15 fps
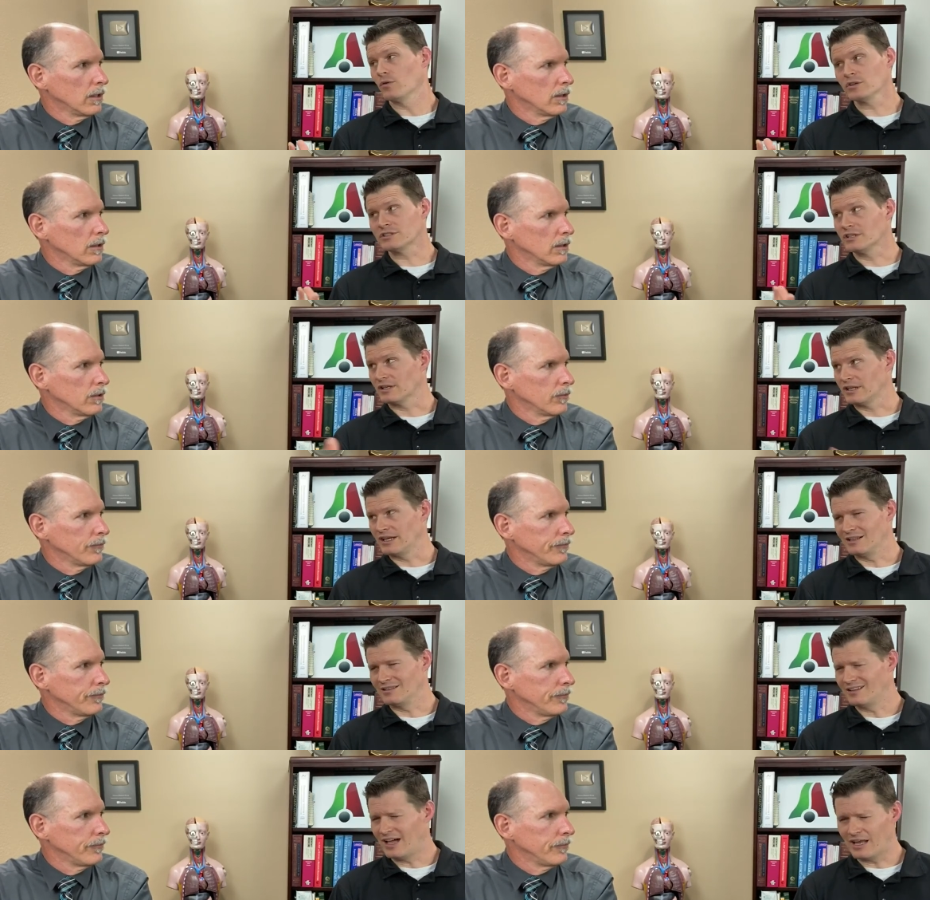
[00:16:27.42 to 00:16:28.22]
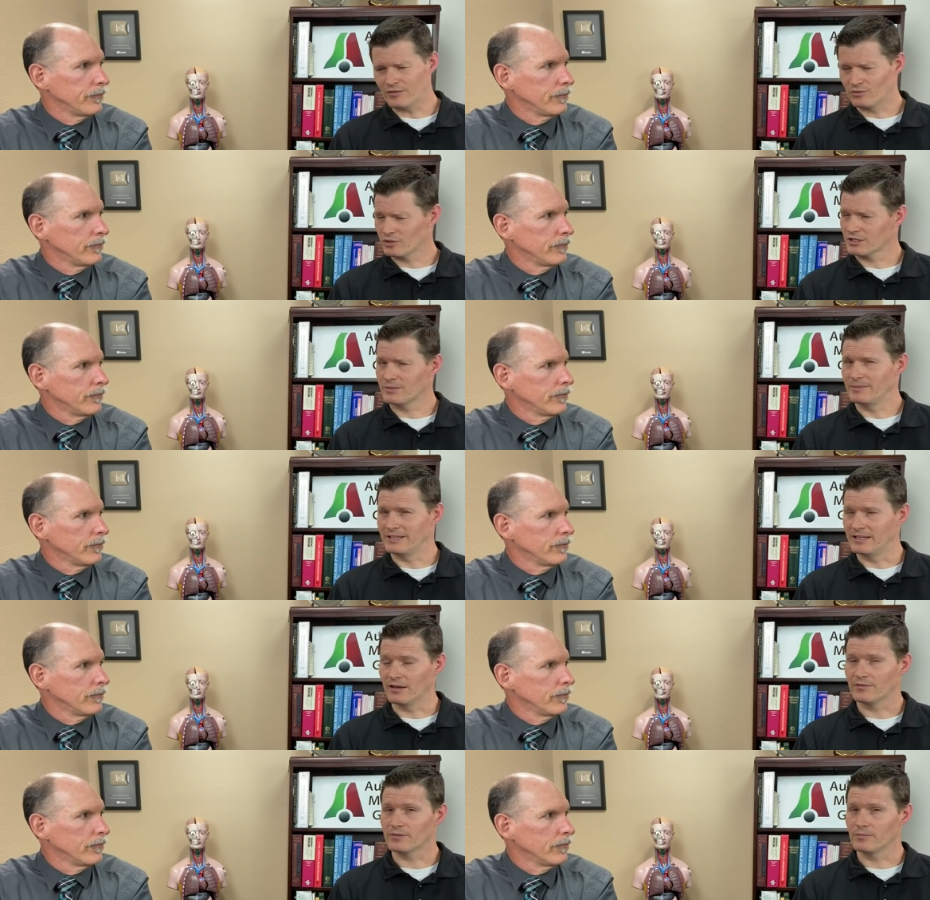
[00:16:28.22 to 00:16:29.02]
Speaker 1: fortunately, a lot of work can be
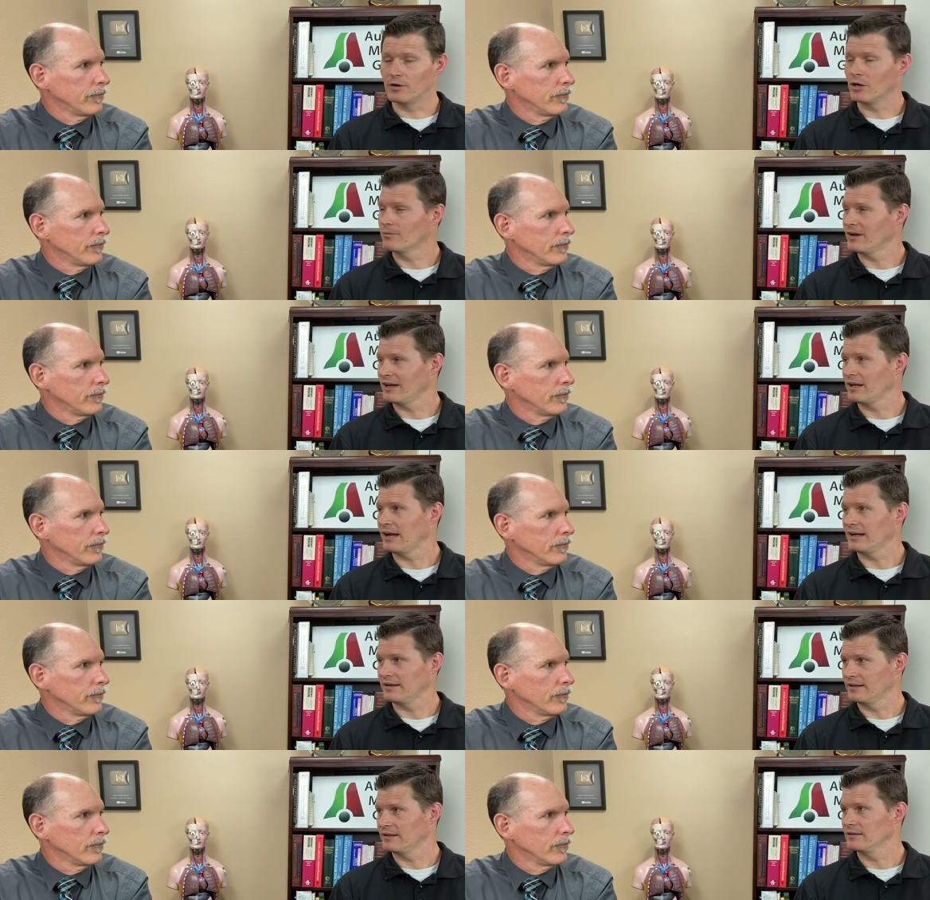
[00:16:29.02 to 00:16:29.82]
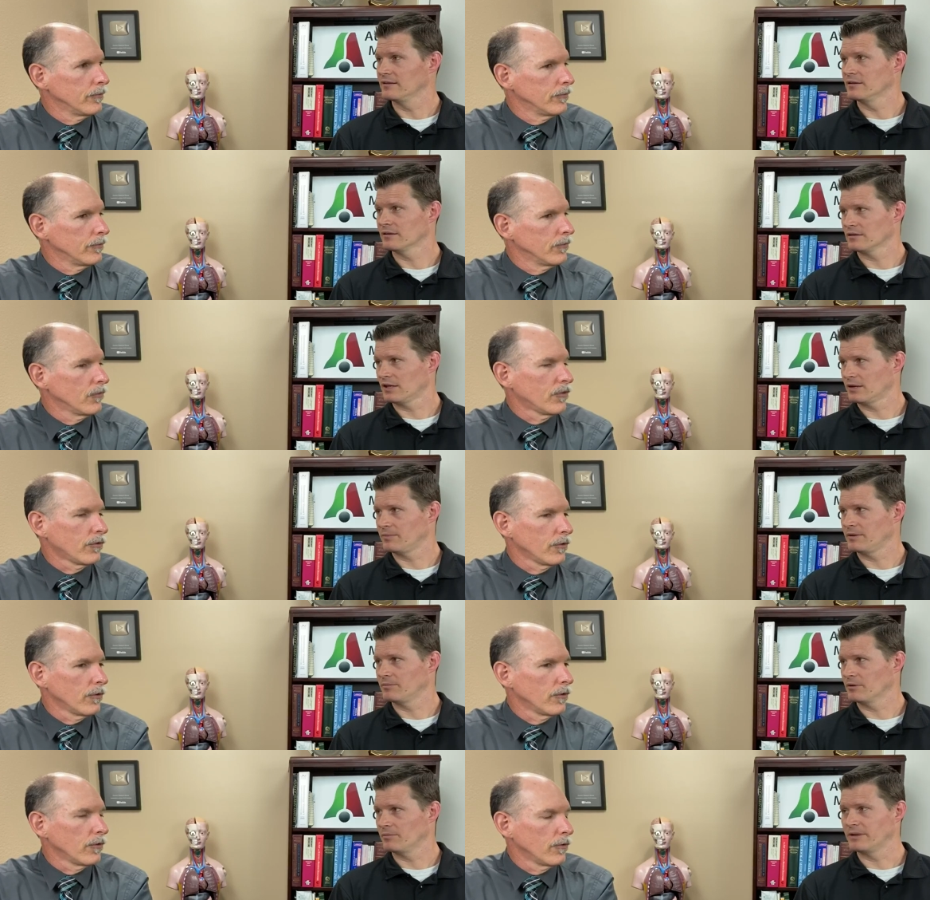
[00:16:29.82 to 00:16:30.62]
done from home. I, I hear a lot
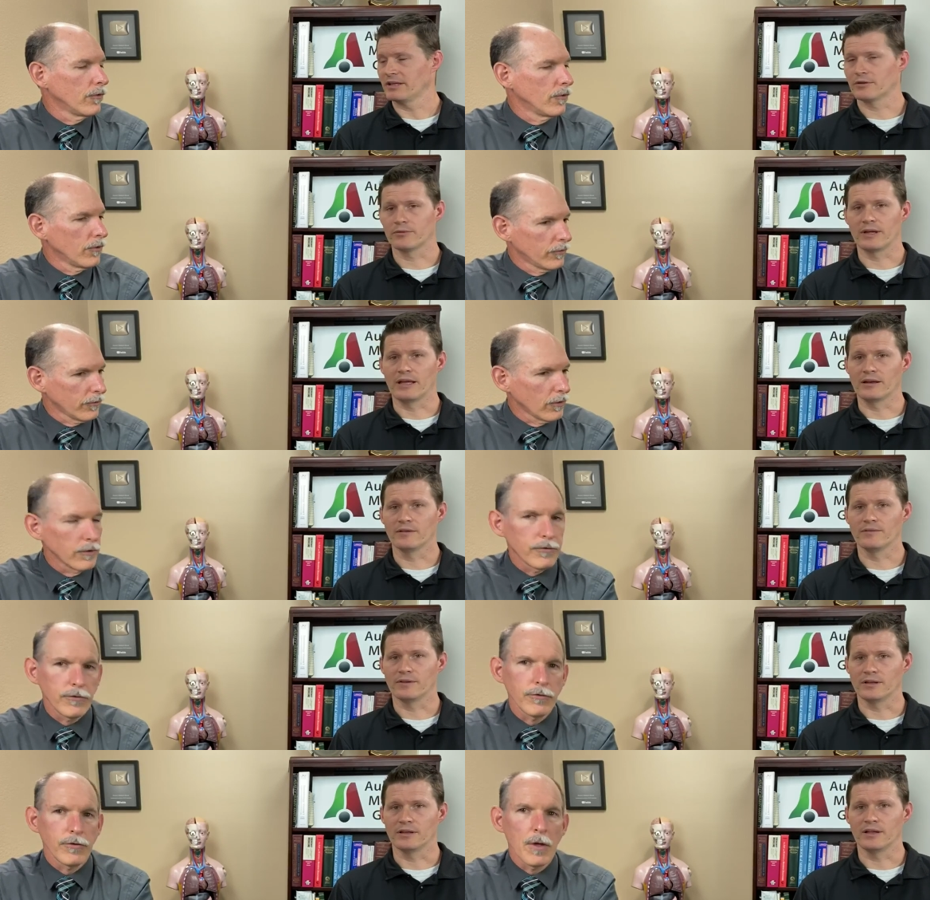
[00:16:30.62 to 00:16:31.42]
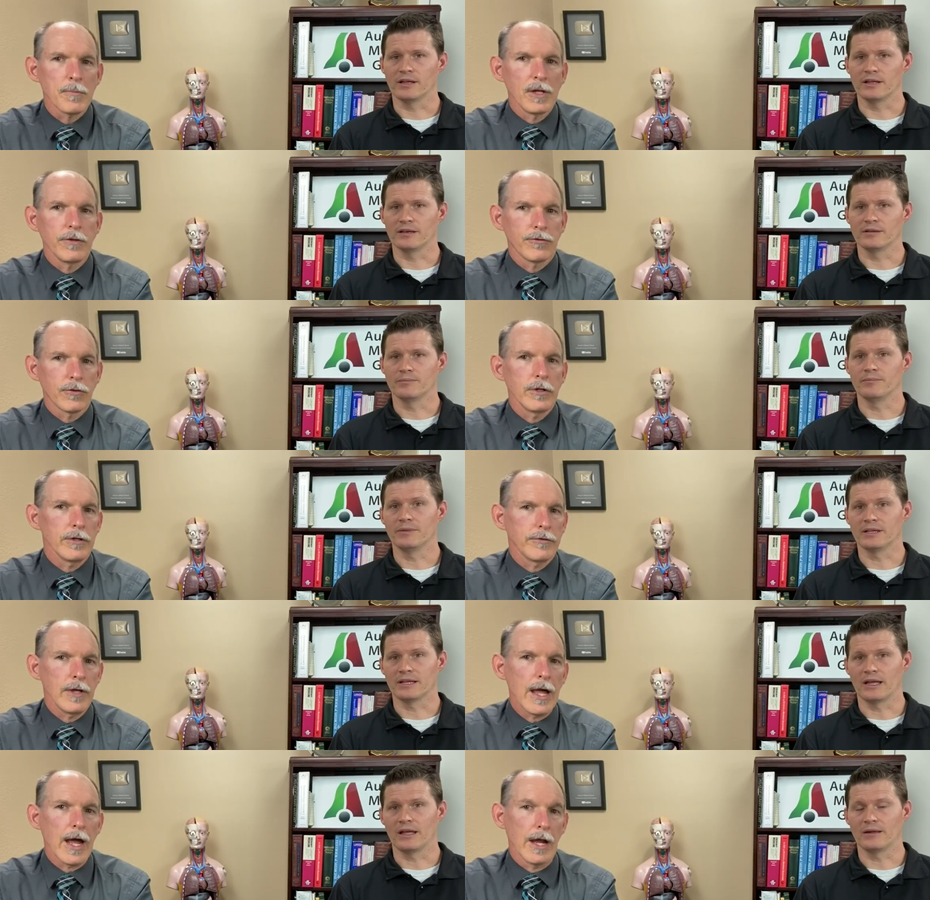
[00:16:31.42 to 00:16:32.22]
of people being creative and some and
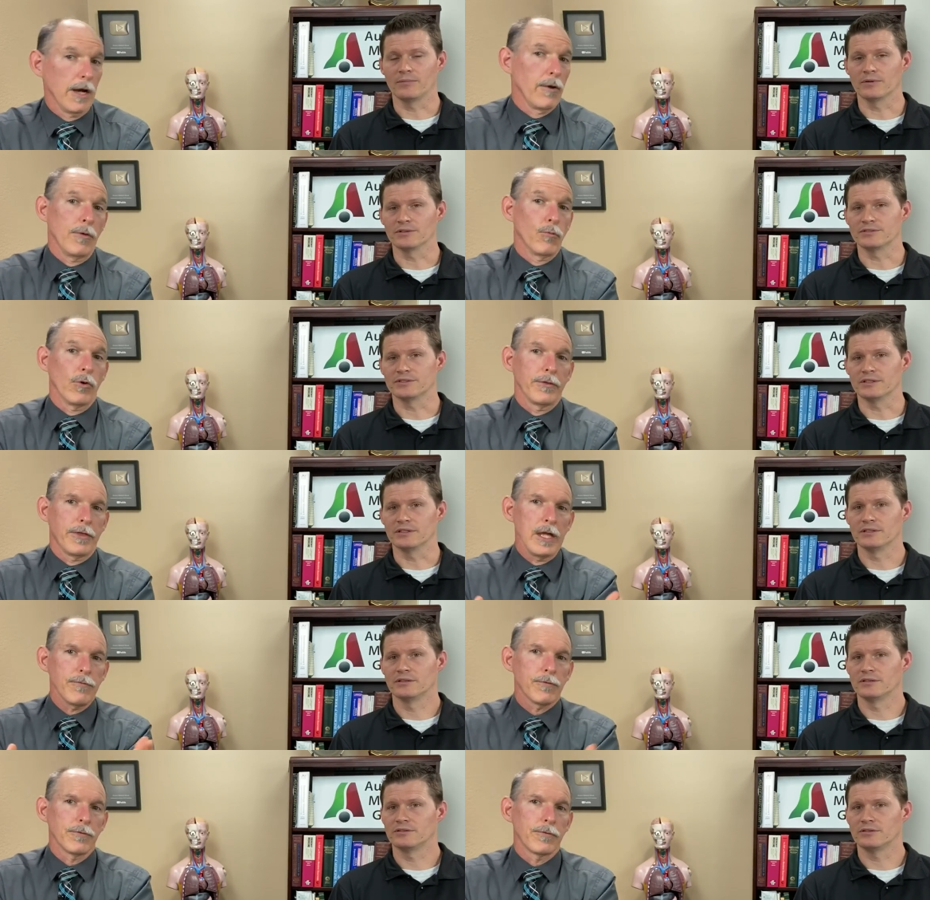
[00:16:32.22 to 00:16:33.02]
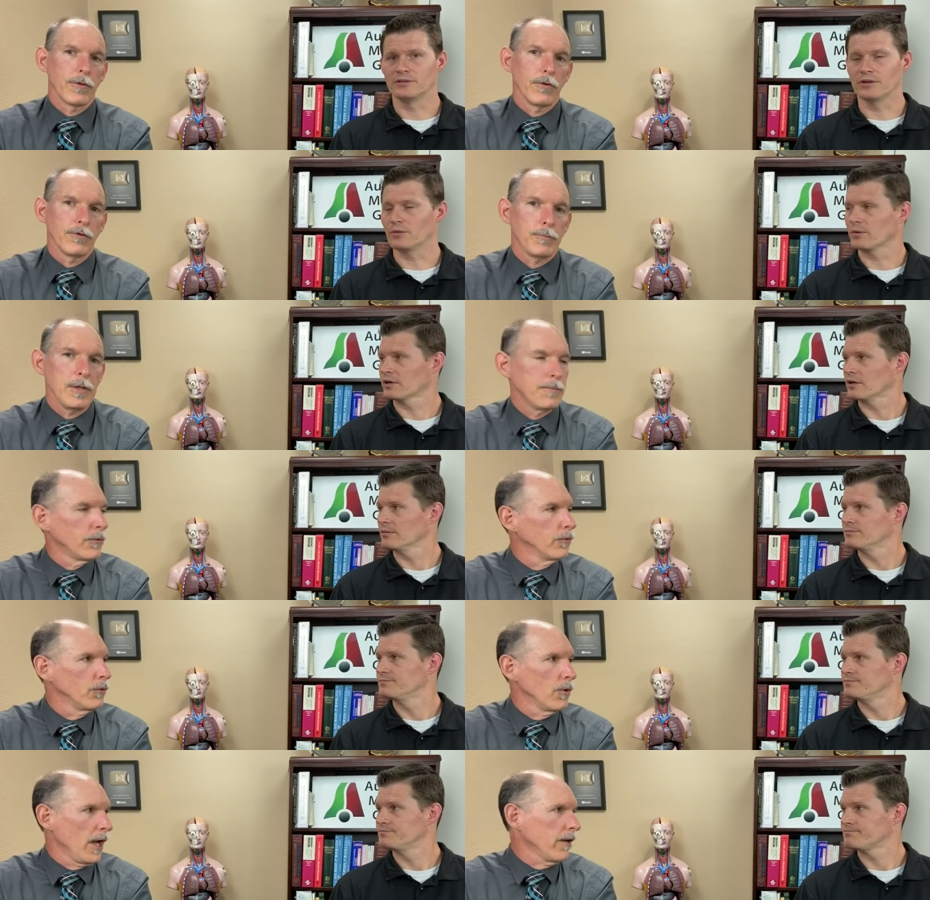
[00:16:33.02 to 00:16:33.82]
industries, yeah, and we're thankful for those people
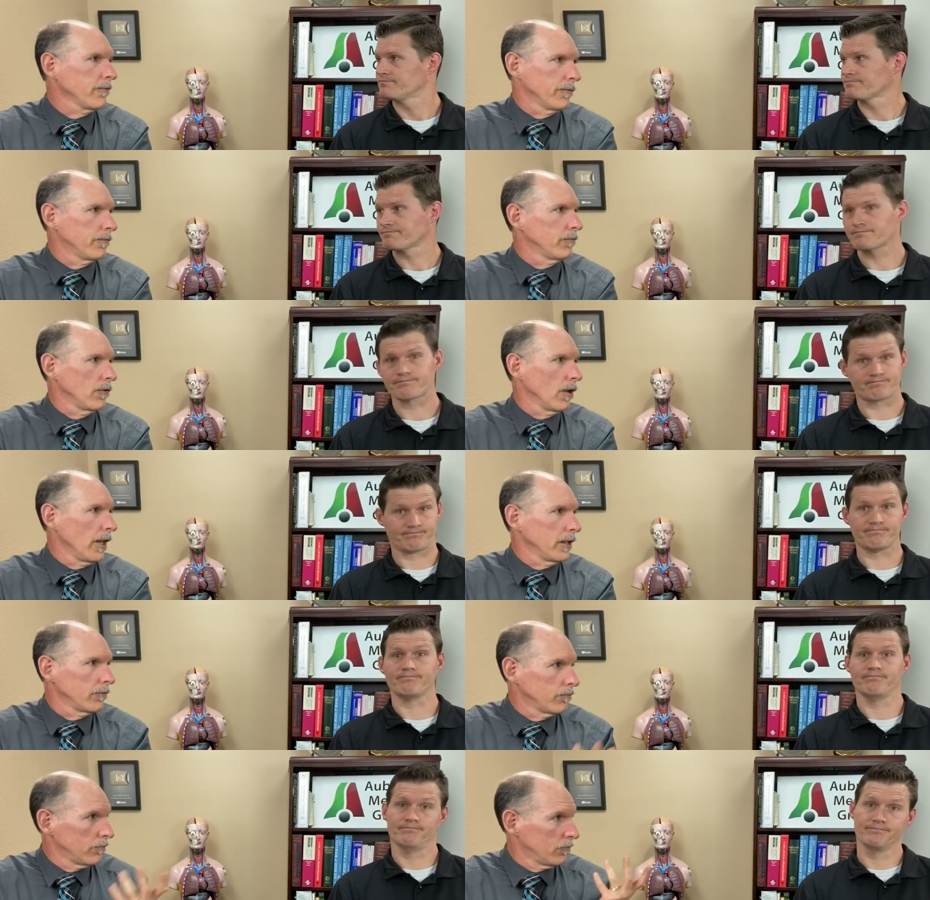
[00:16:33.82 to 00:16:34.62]
who
Speaker 2: have, you know, like